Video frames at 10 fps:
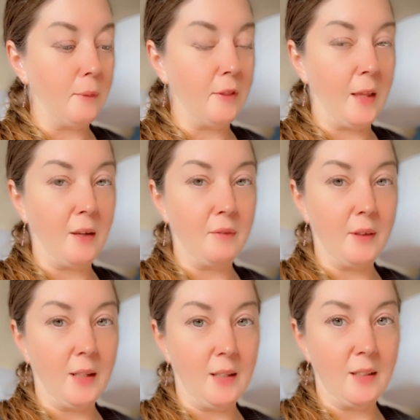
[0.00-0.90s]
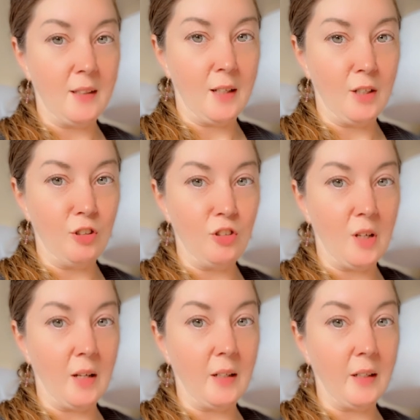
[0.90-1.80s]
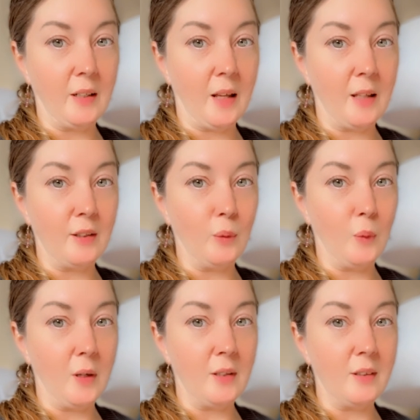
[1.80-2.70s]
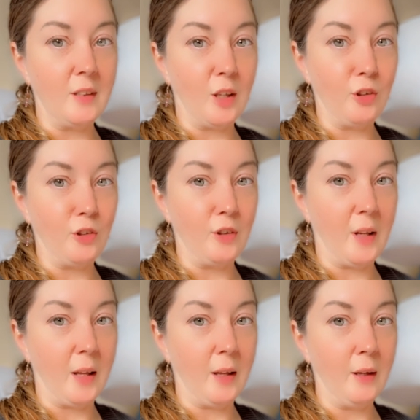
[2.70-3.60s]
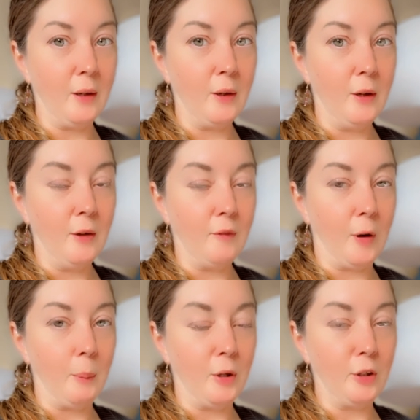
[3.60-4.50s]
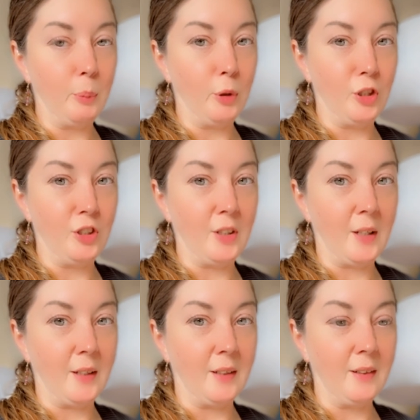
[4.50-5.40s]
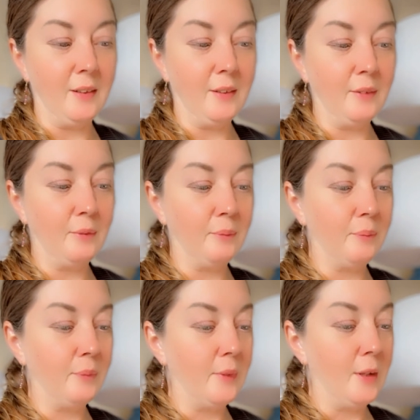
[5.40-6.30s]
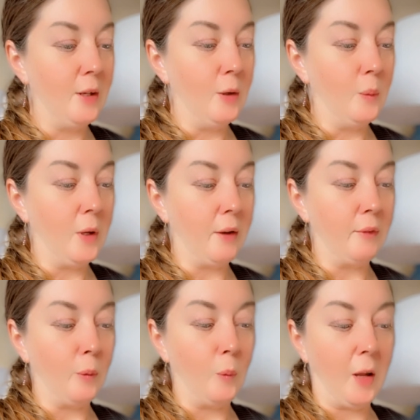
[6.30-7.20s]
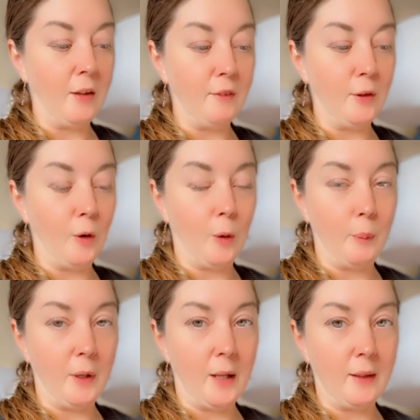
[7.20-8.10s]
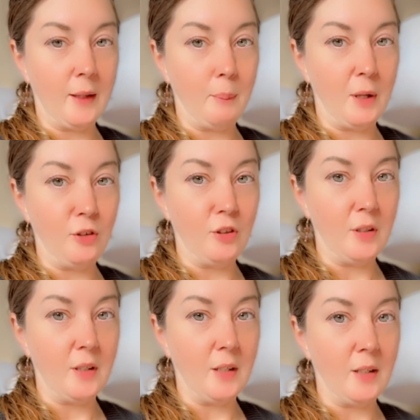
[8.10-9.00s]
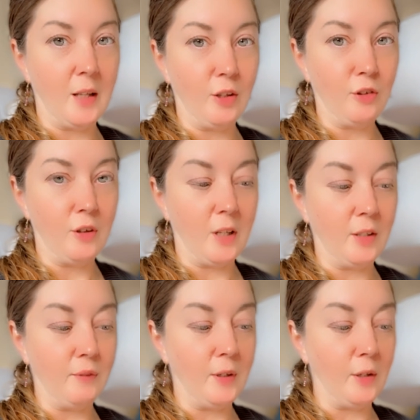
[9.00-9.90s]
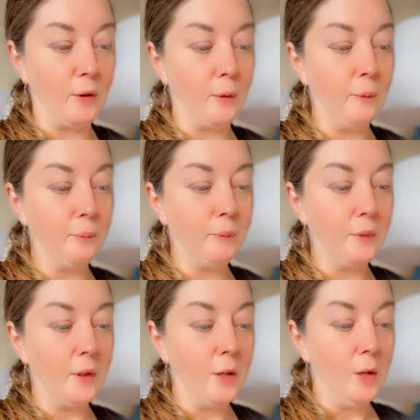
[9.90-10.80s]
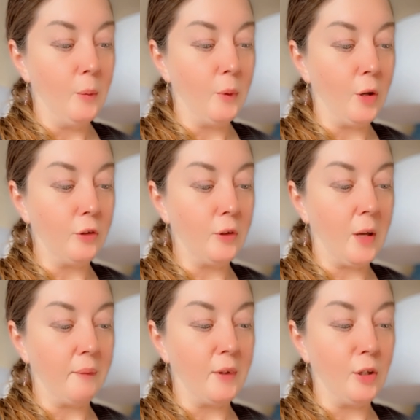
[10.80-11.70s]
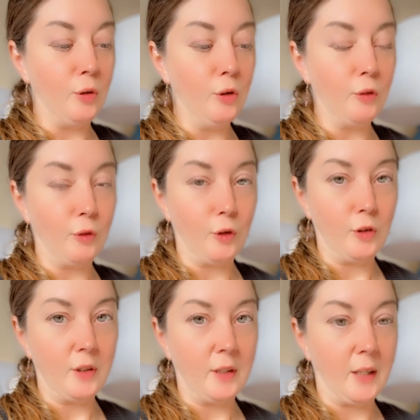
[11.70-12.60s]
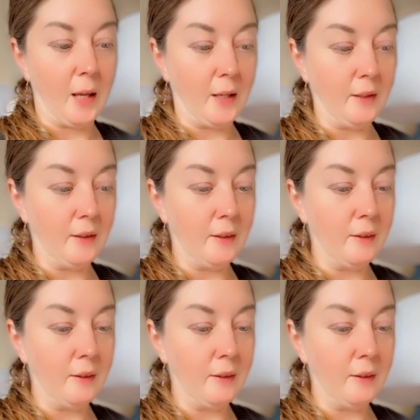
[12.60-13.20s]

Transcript: Thankfully, the sun is shining as it was yesterday. Very much appreciated. We have the Raven Omen, as I mentioned in yesterday's video. We also have the Universe Gate,